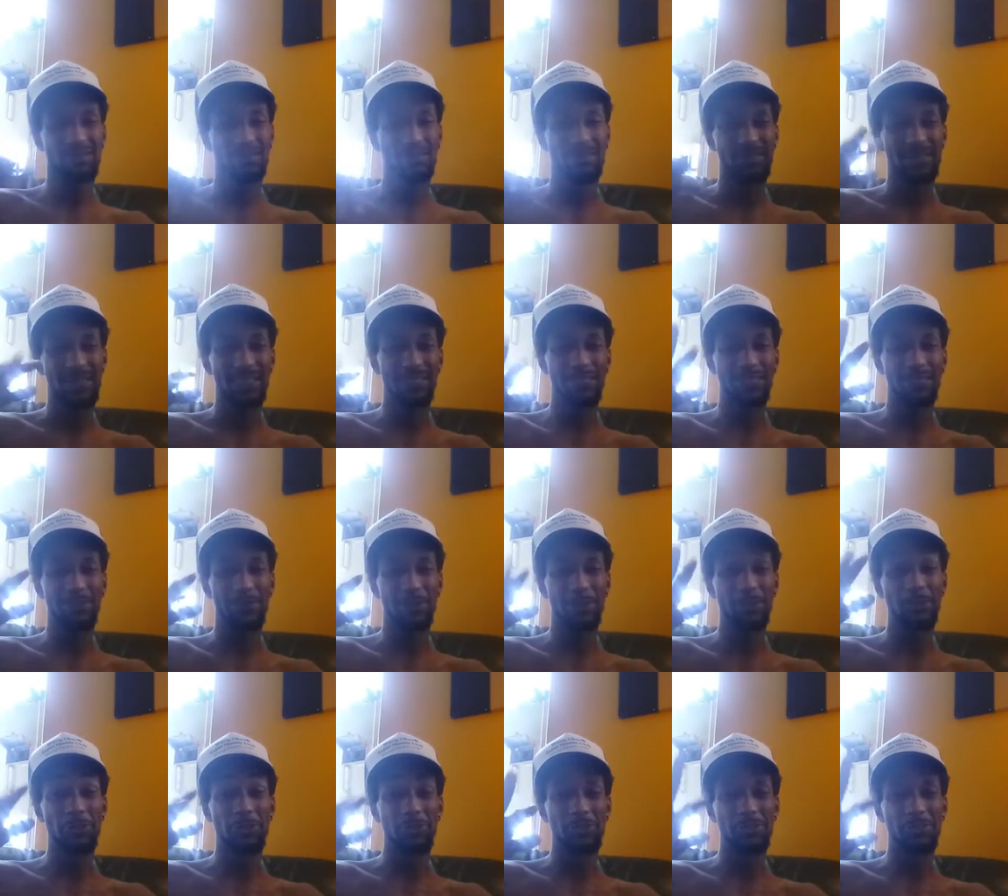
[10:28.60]
He's the
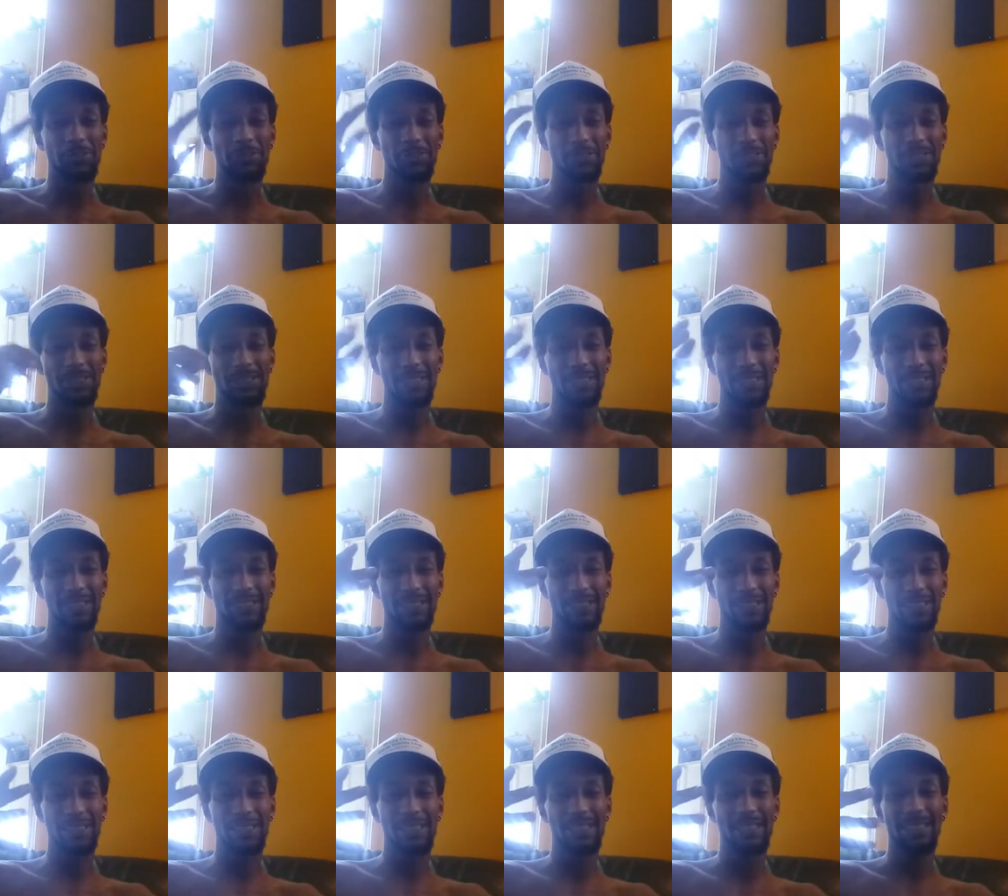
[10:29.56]
real truth. He's like
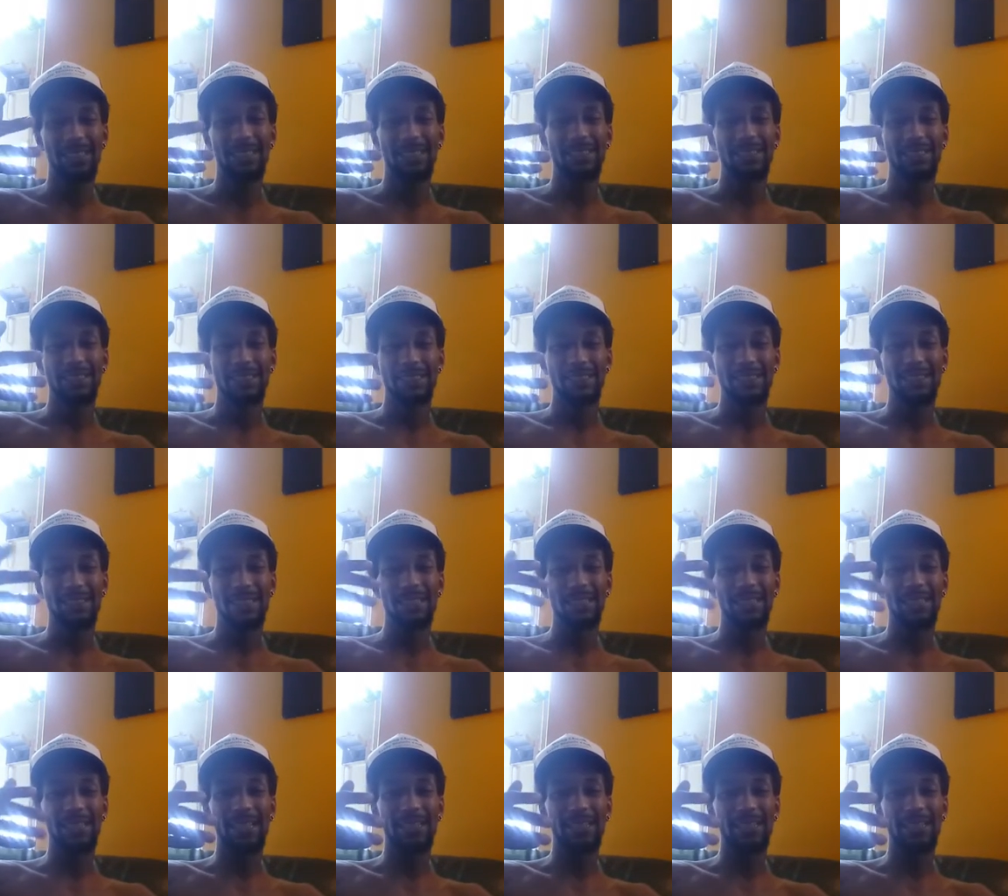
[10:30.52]
they